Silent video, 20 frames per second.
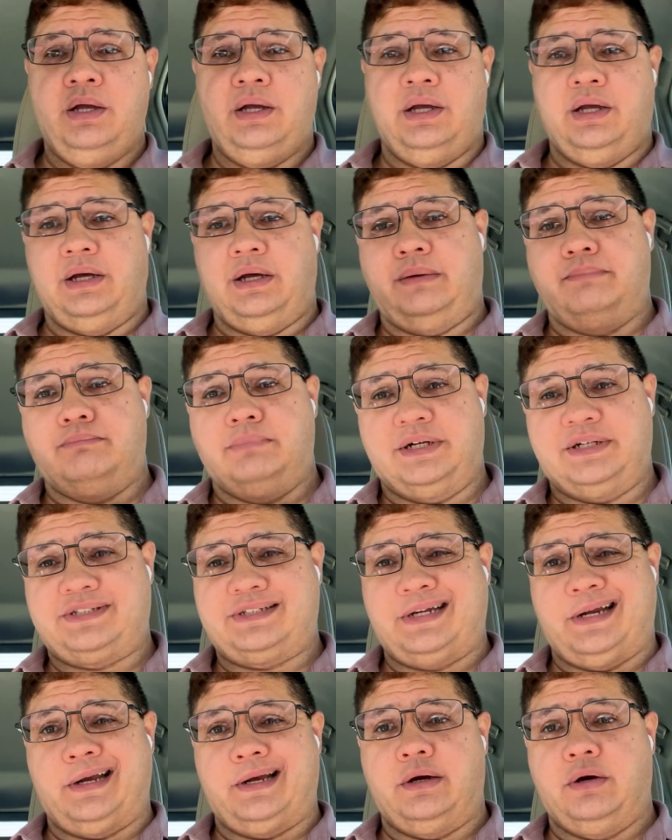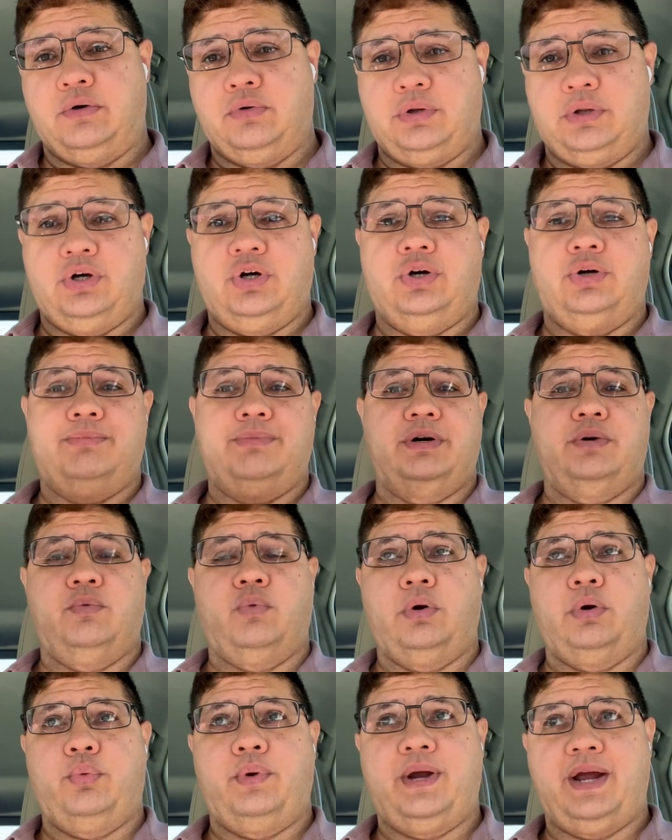in Mustang, Oklahoma,
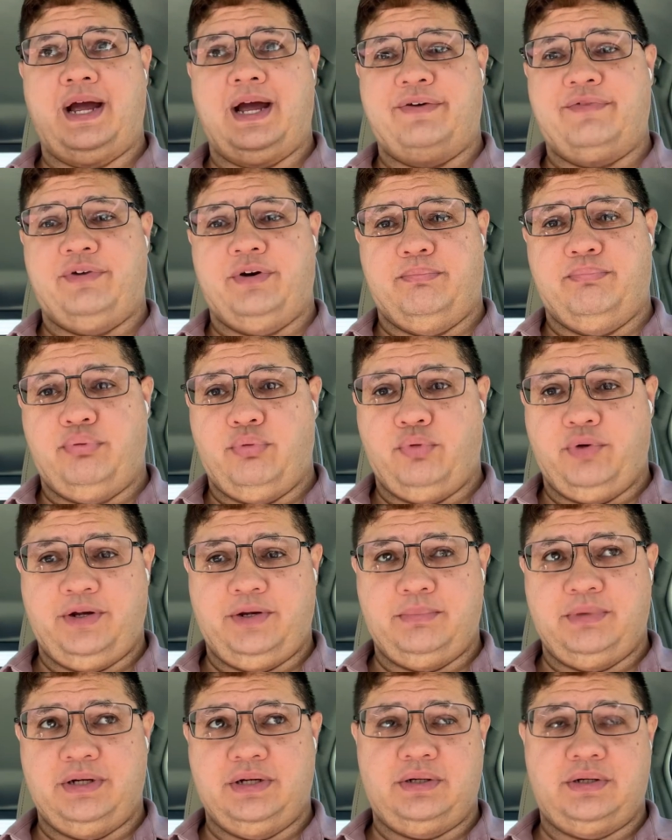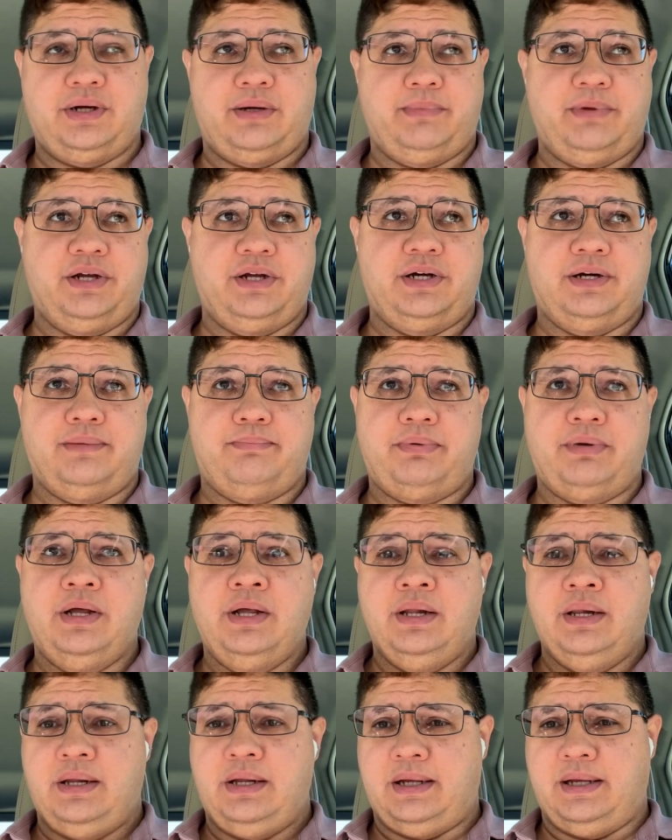where we have an appointment coming up
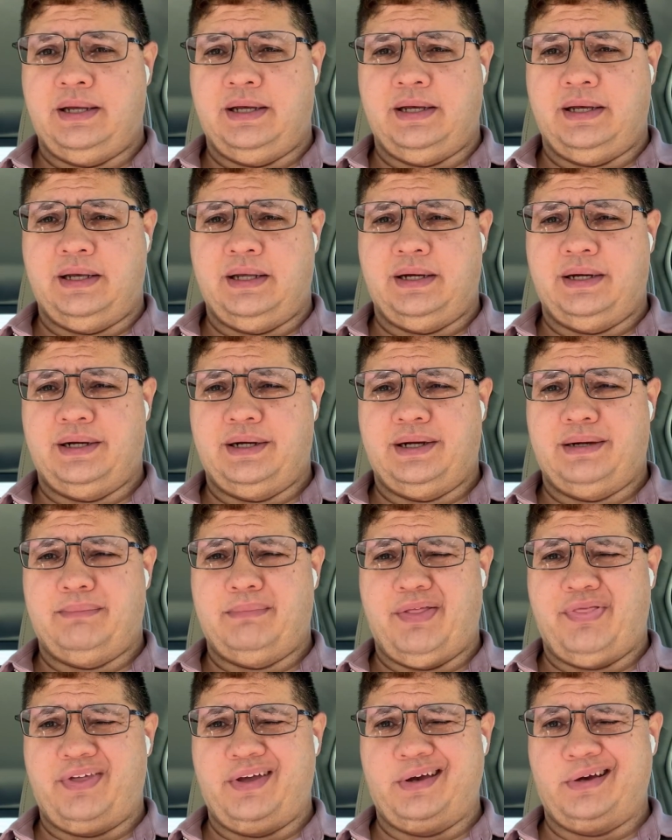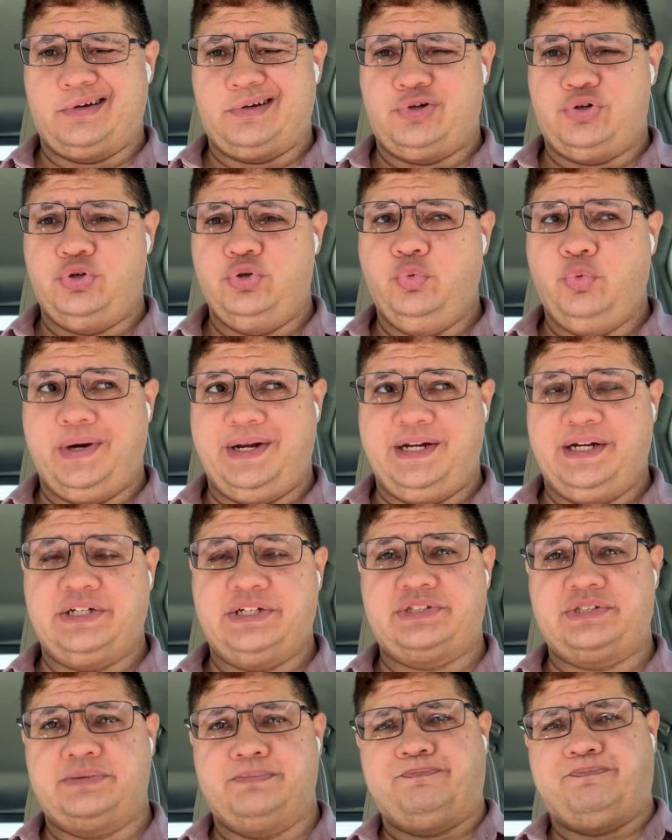in I think 2
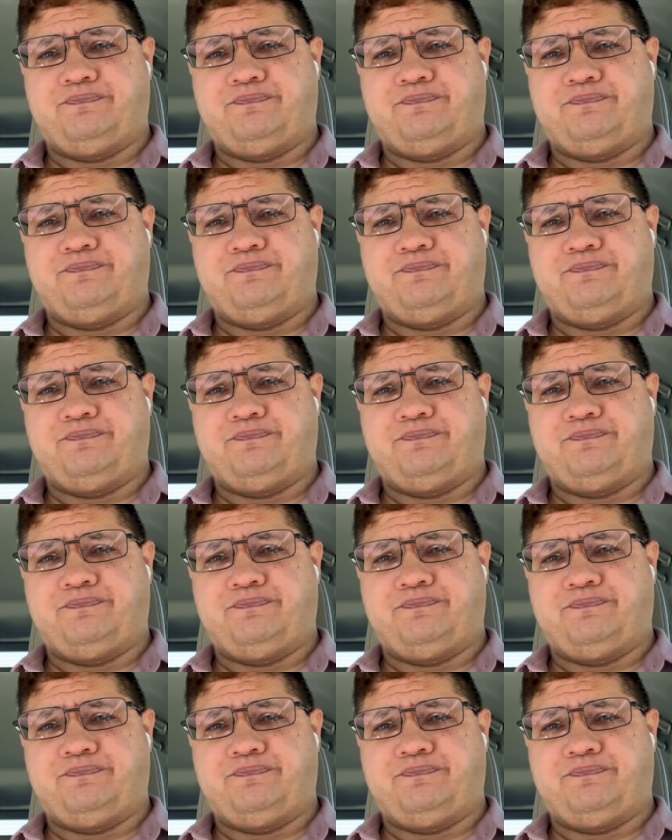weeks,